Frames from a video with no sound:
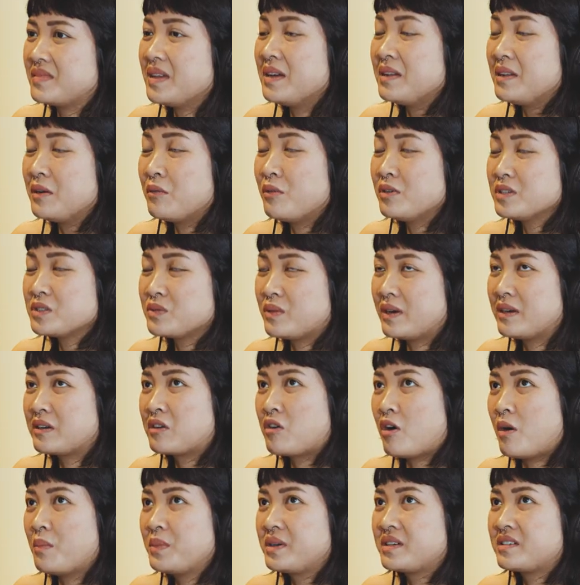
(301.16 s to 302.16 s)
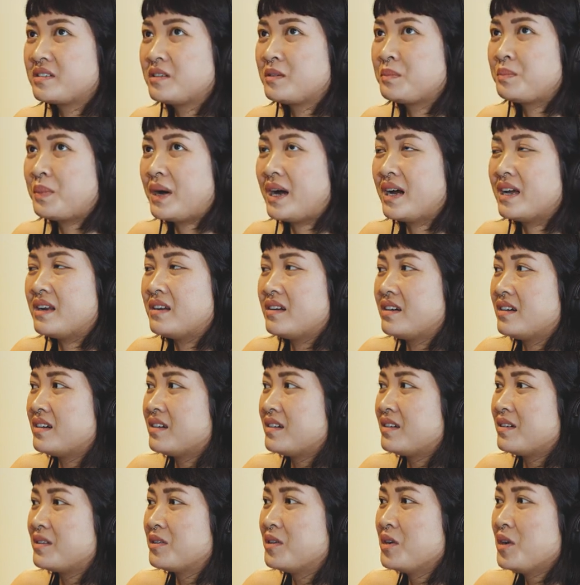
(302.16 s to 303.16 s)
And there was one comical part,
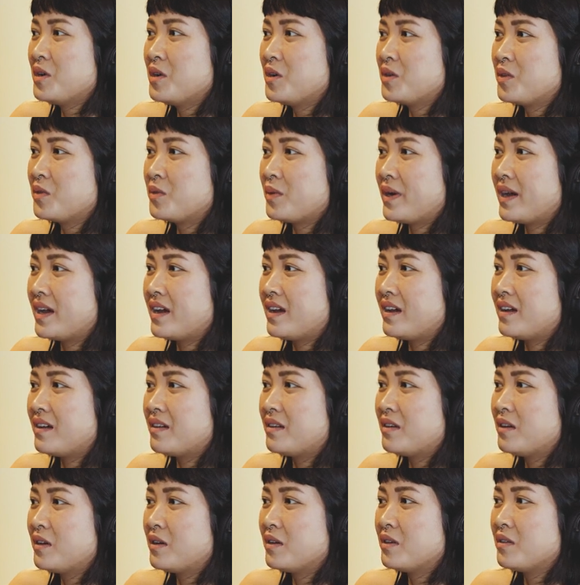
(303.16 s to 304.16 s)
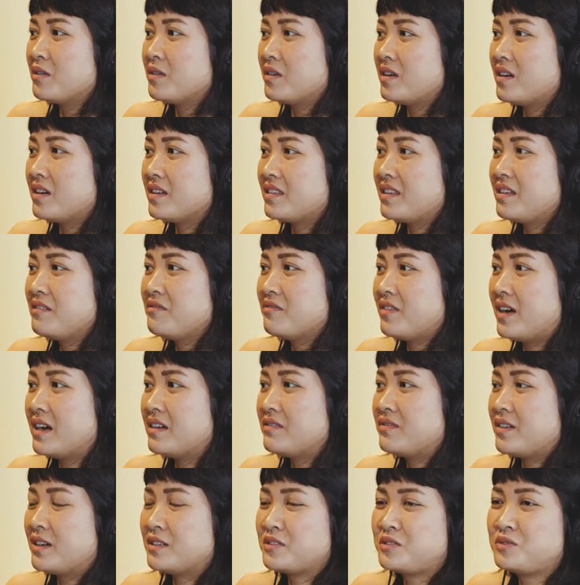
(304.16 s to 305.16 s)
uh, where I think
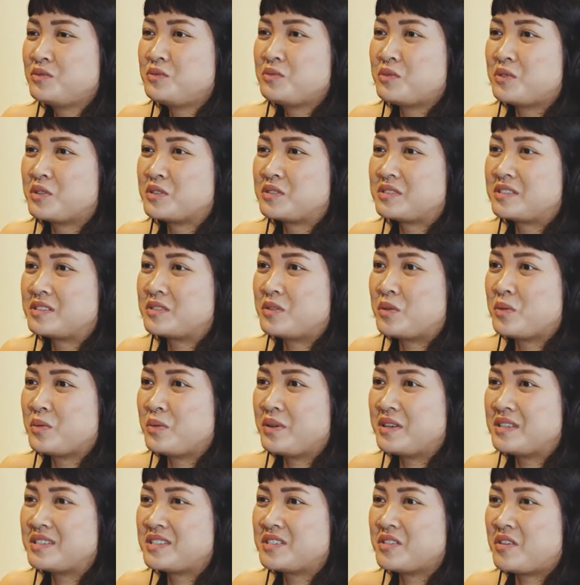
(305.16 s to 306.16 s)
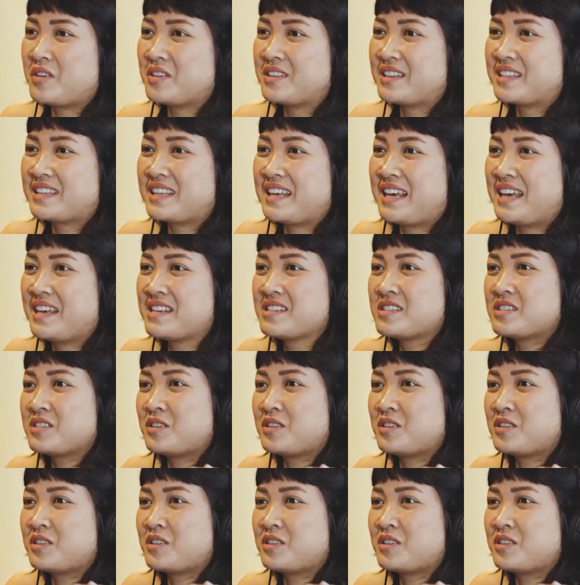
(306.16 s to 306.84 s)
Vasun was always on the case